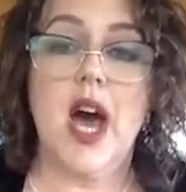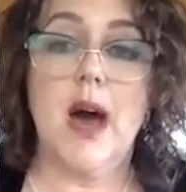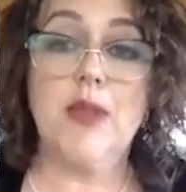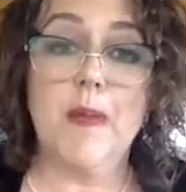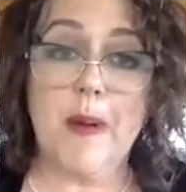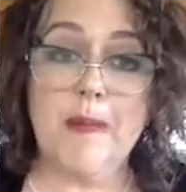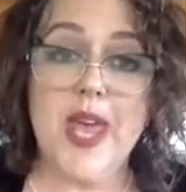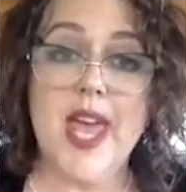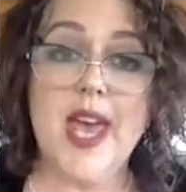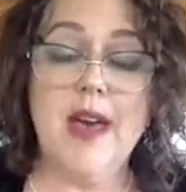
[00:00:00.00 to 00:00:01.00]
you
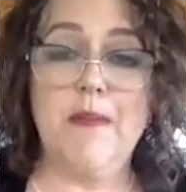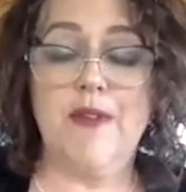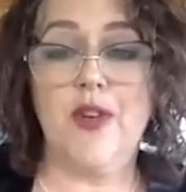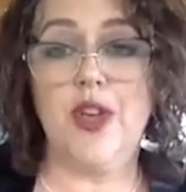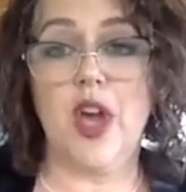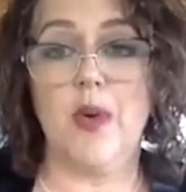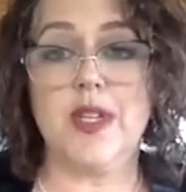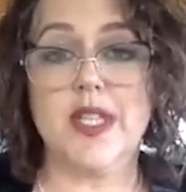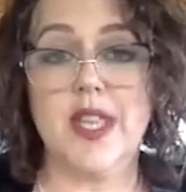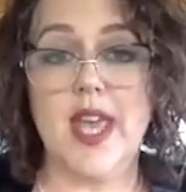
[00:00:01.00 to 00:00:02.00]
prepare before you go
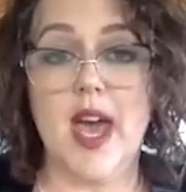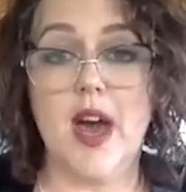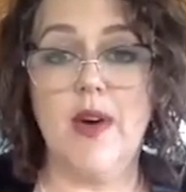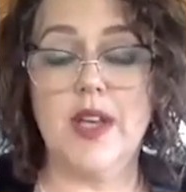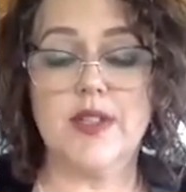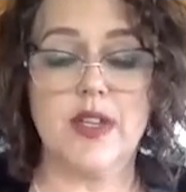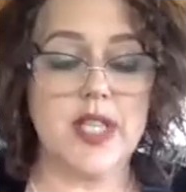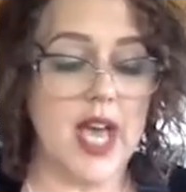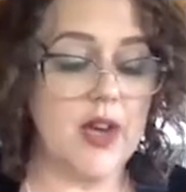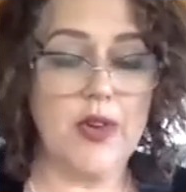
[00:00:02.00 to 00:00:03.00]
into the hour. So you
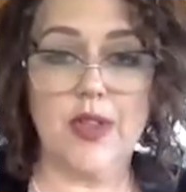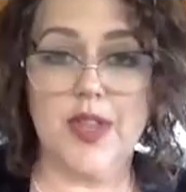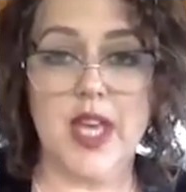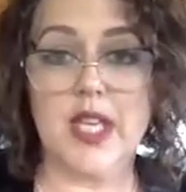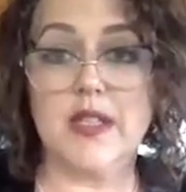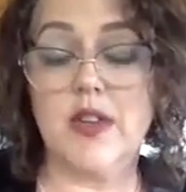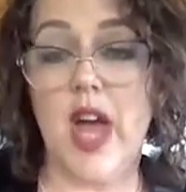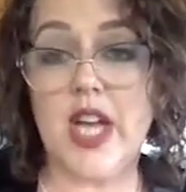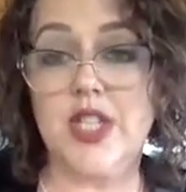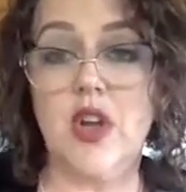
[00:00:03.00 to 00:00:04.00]
take all your things. You're
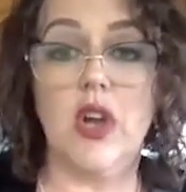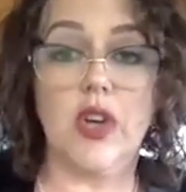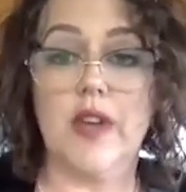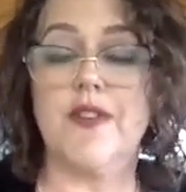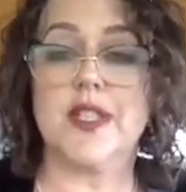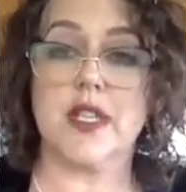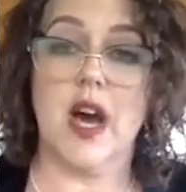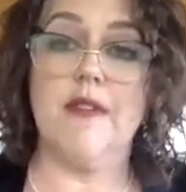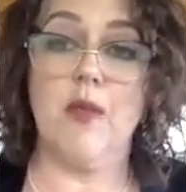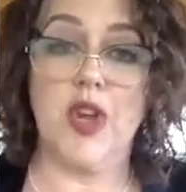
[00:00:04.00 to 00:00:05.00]
actually not looking for
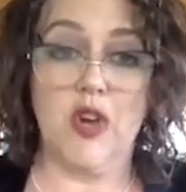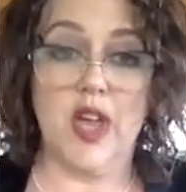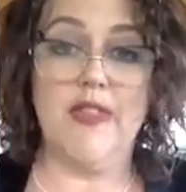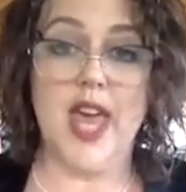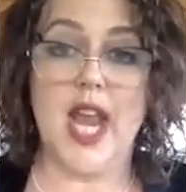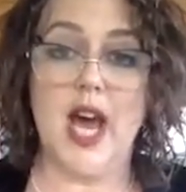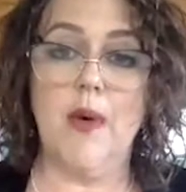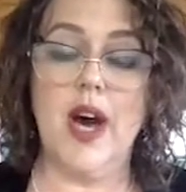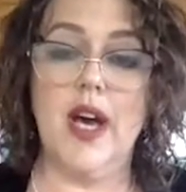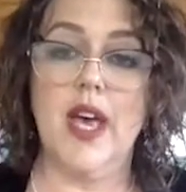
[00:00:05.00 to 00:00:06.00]
stuff when you're in that
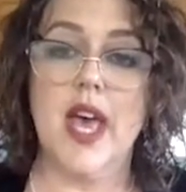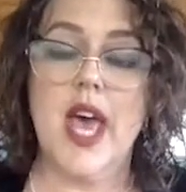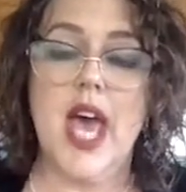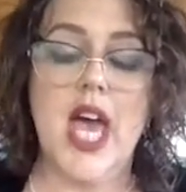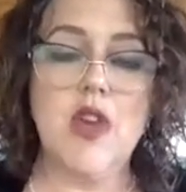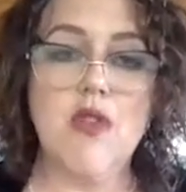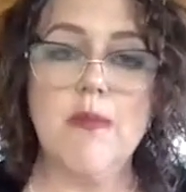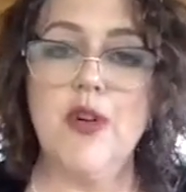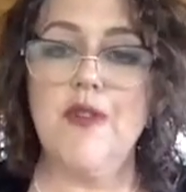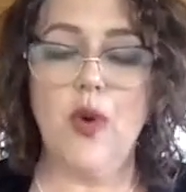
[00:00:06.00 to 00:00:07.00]
hour, and you
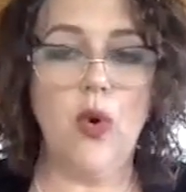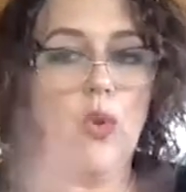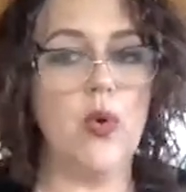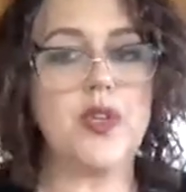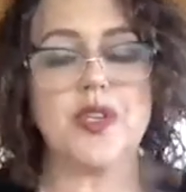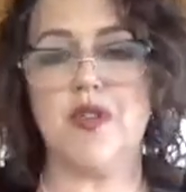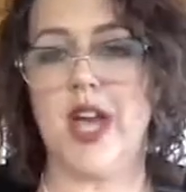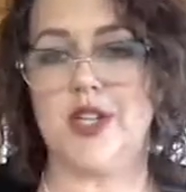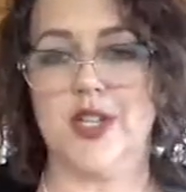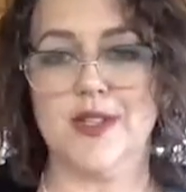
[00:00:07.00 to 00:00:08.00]
remove all
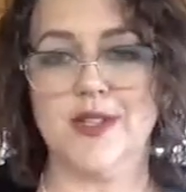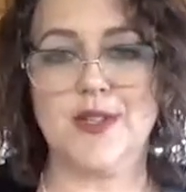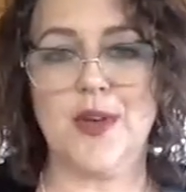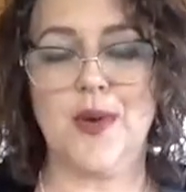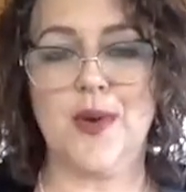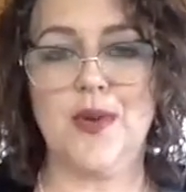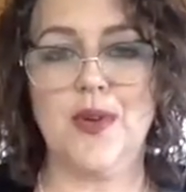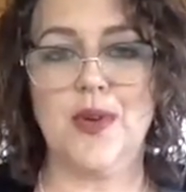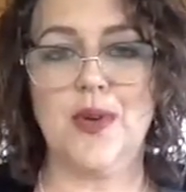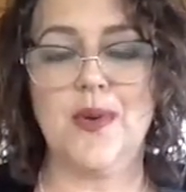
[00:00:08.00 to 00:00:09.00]
distractions. So
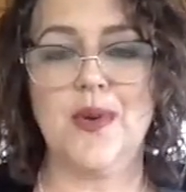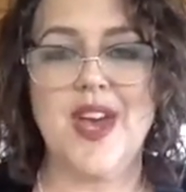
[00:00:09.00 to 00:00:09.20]
you